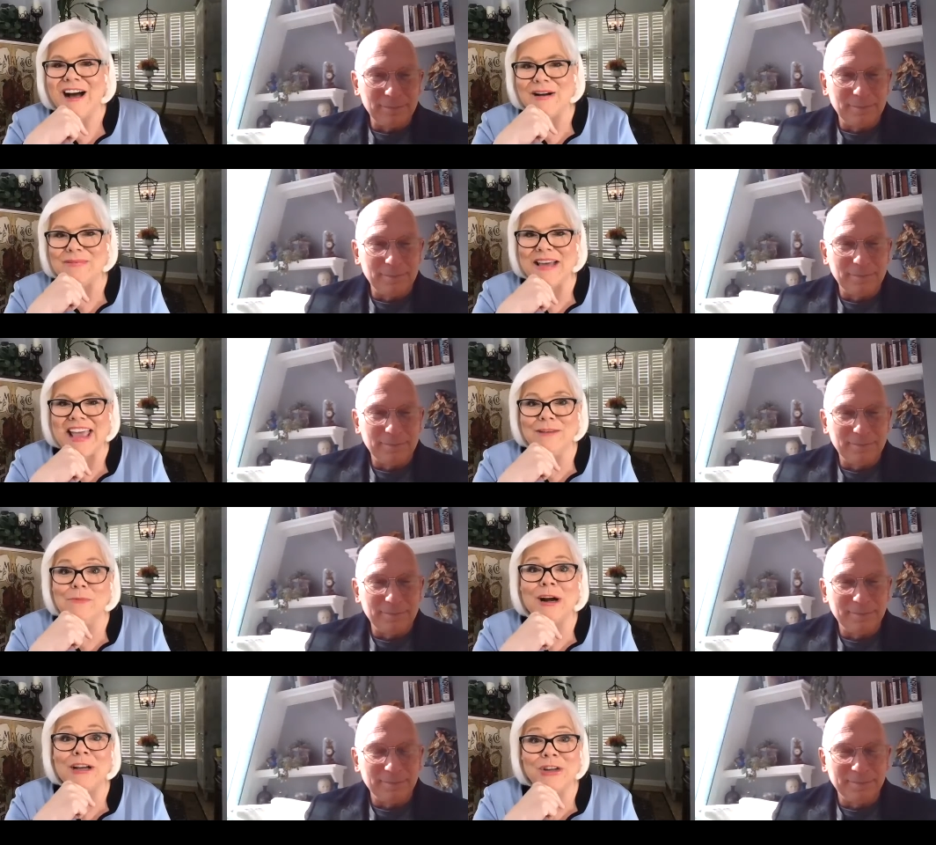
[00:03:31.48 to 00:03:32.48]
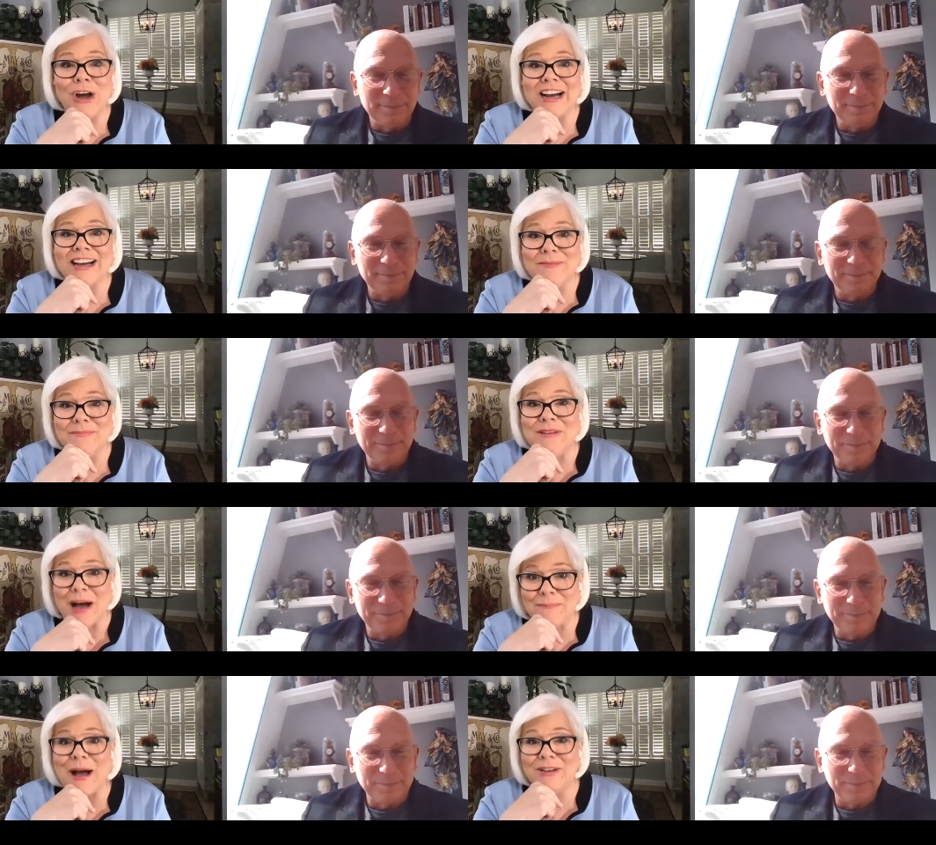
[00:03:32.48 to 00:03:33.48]
Speaker 1: Um, and we're going to talk
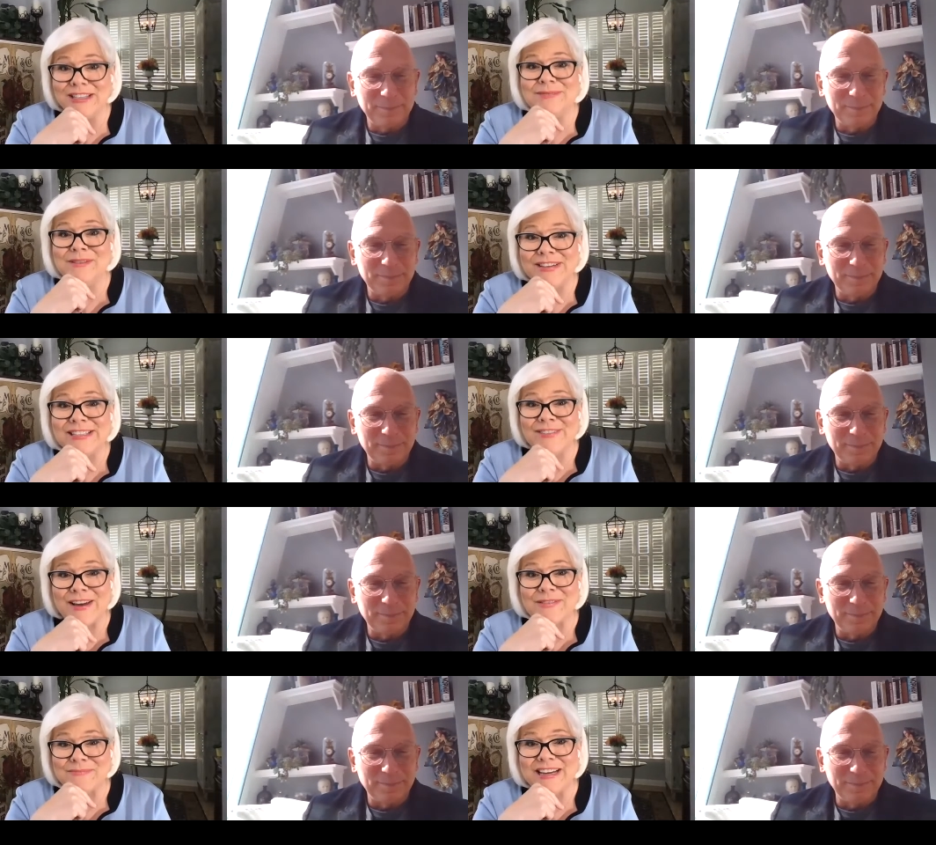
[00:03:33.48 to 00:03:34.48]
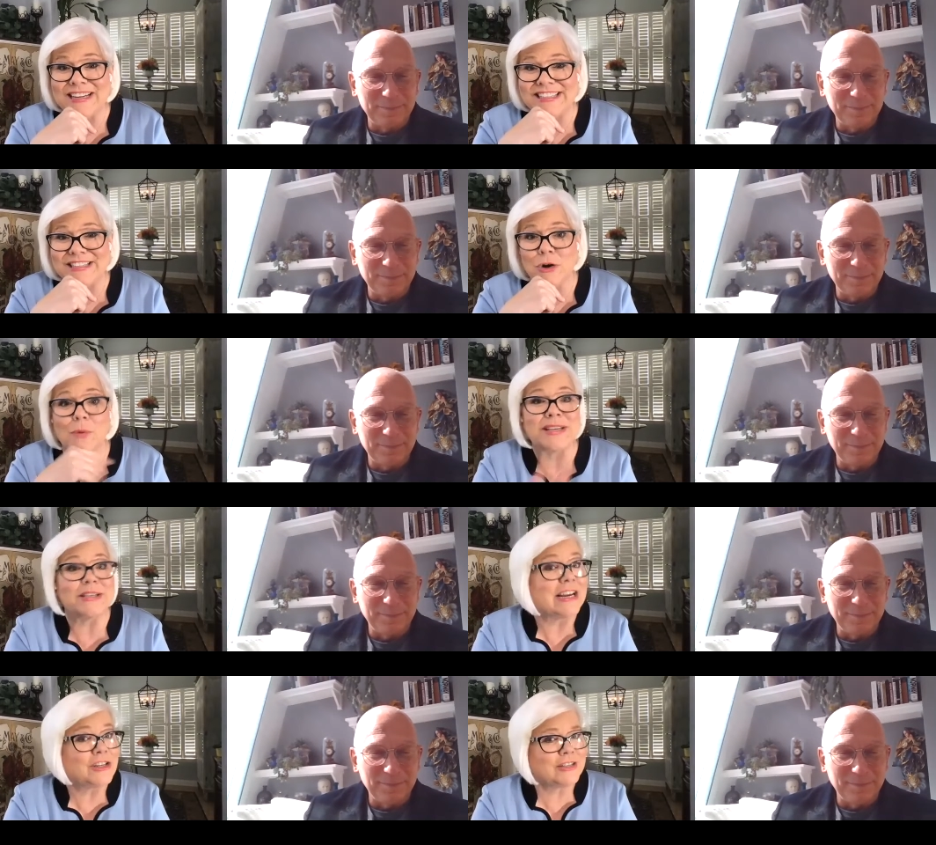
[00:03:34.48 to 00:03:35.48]
about some of his favorite places in Norway. So
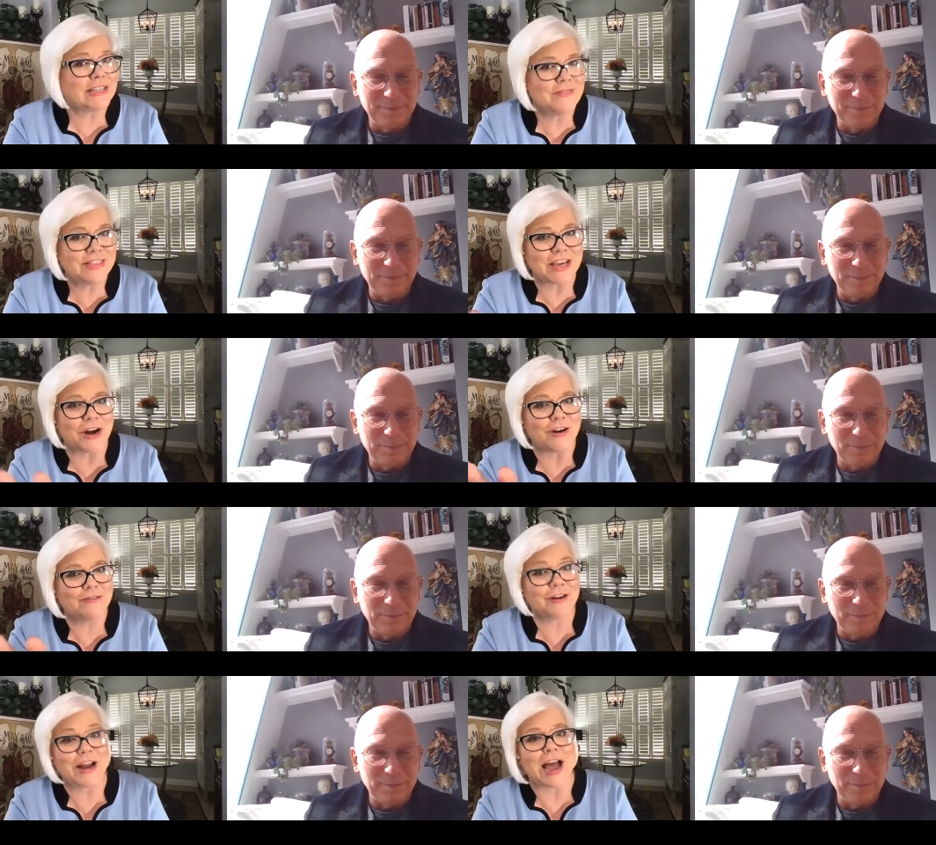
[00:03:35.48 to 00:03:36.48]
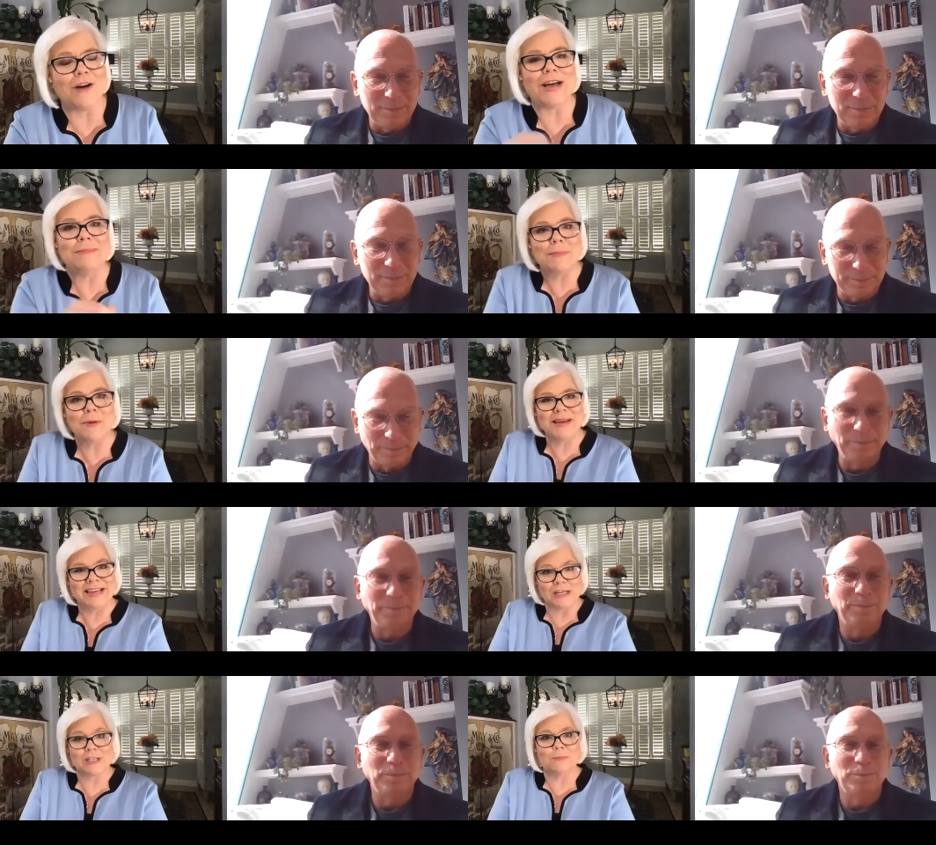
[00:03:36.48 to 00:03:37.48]
let's just leave it there for now. And mm-hmm. maybe we can
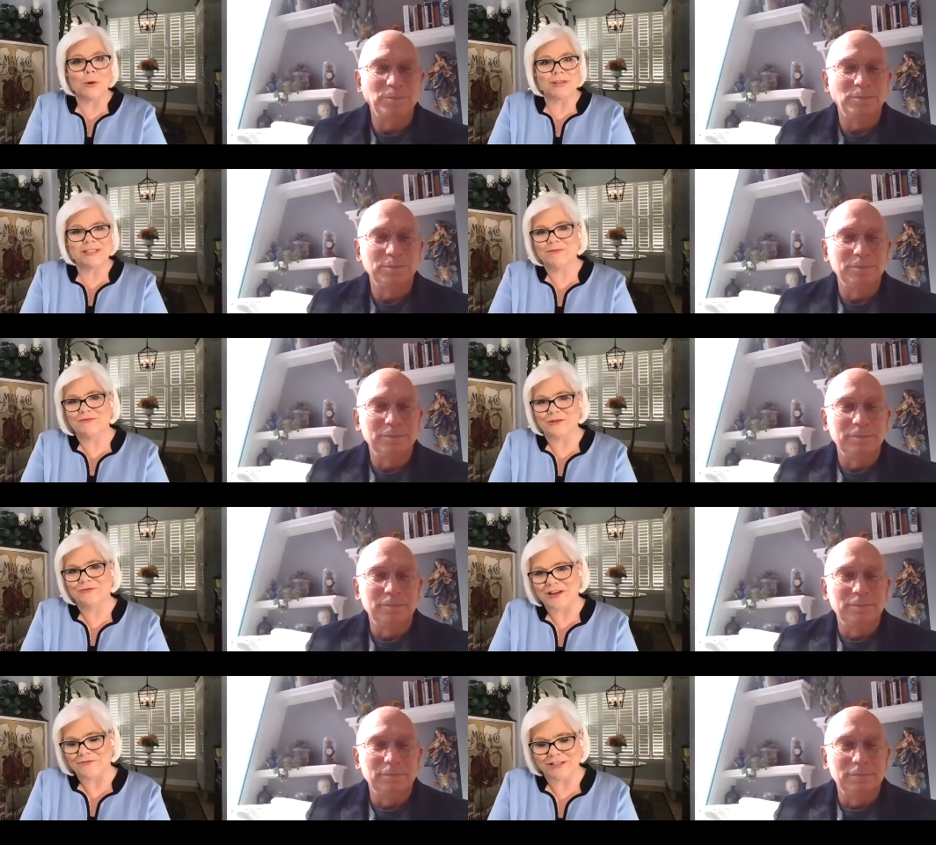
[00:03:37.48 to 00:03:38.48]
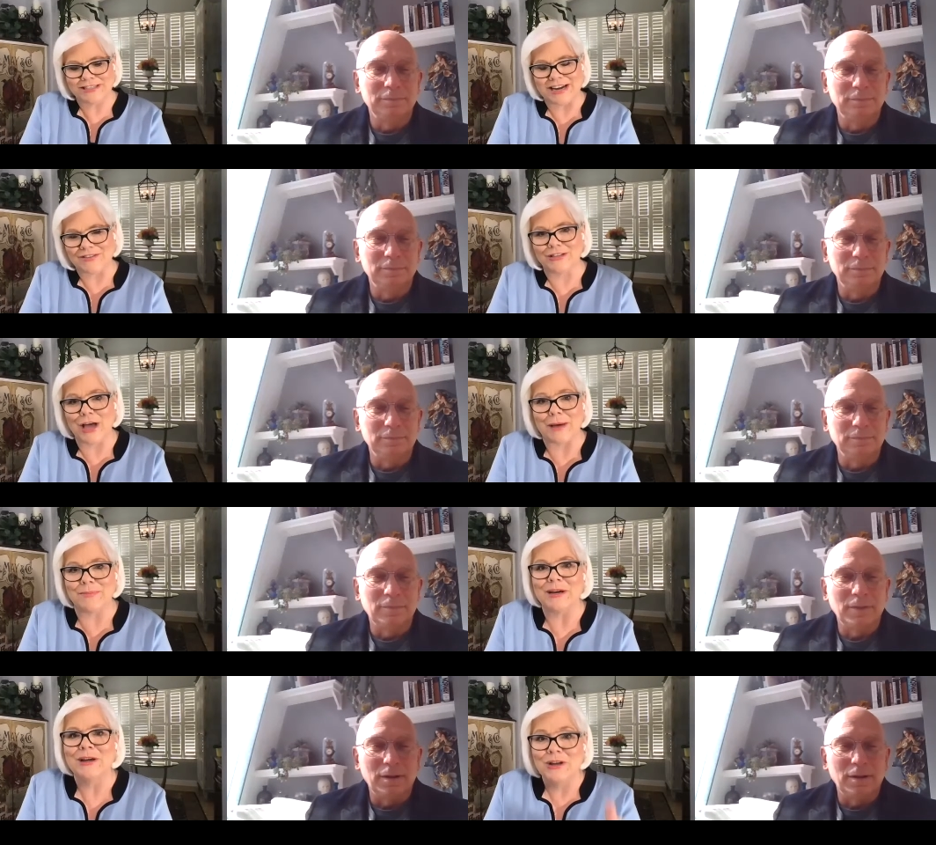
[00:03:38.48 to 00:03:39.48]
explore some of your favorites down the line.
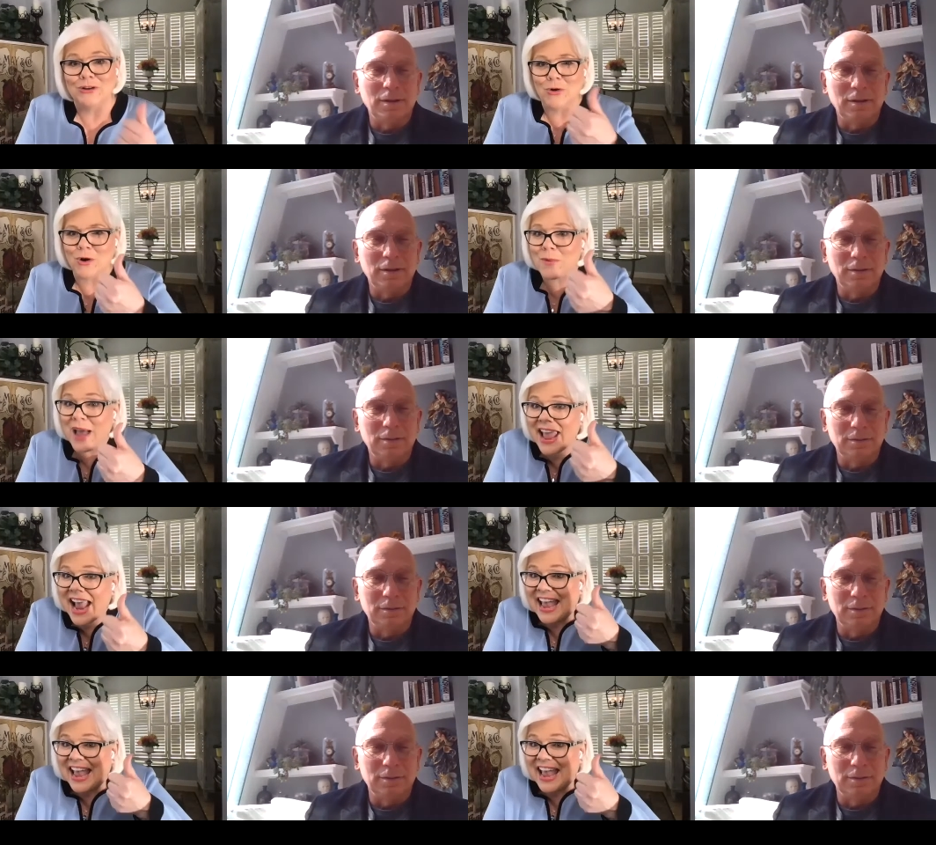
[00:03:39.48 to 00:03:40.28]
But Norway